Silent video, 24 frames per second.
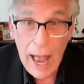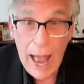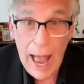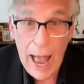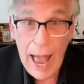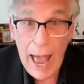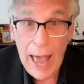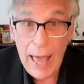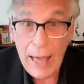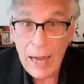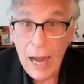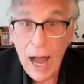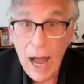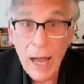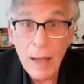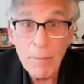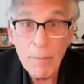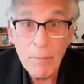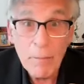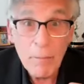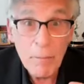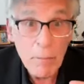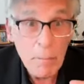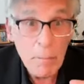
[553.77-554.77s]
And
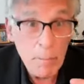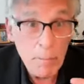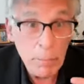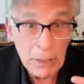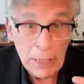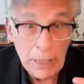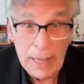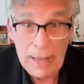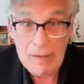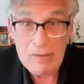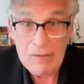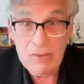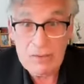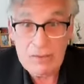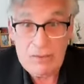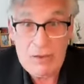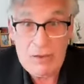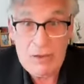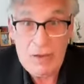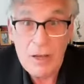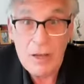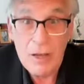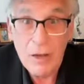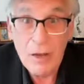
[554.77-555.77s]
I'm blessed
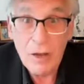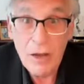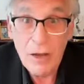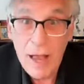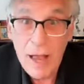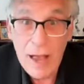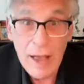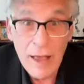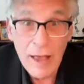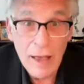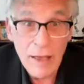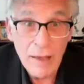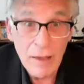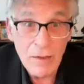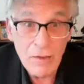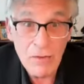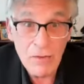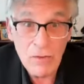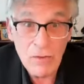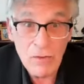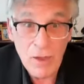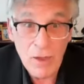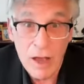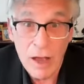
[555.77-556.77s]

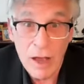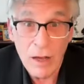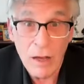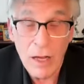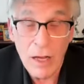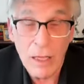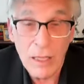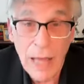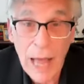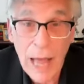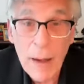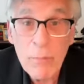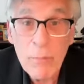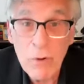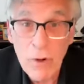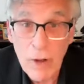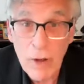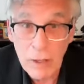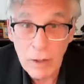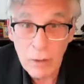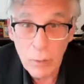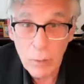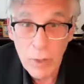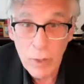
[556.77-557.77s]
as a
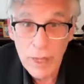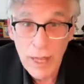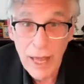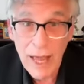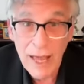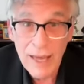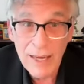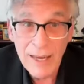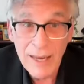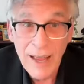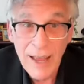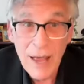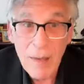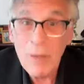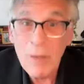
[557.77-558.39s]
collaborator with Ed